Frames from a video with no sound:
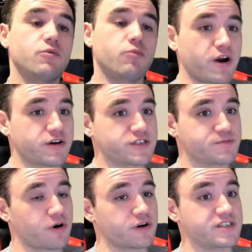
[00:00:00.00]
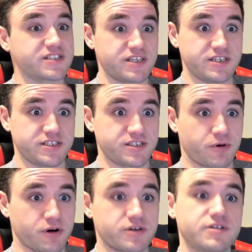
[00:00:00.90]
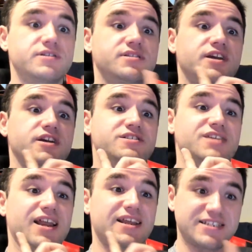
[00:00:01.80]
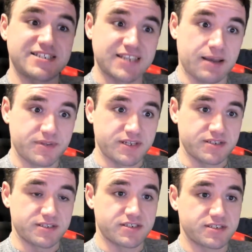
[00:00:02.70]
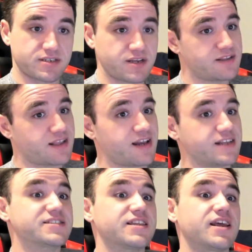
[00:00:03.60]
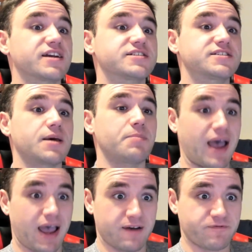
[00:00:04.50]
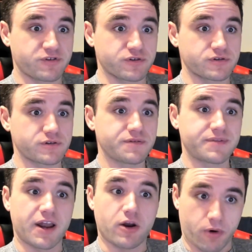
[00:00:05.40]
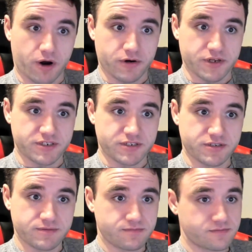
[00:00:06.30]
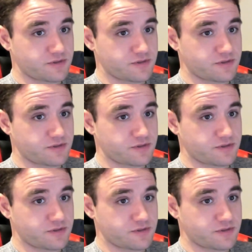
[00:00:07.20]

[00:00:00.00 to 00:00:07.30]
the awareness part is the easy part. There's that acceptance that is the next step after that awareness.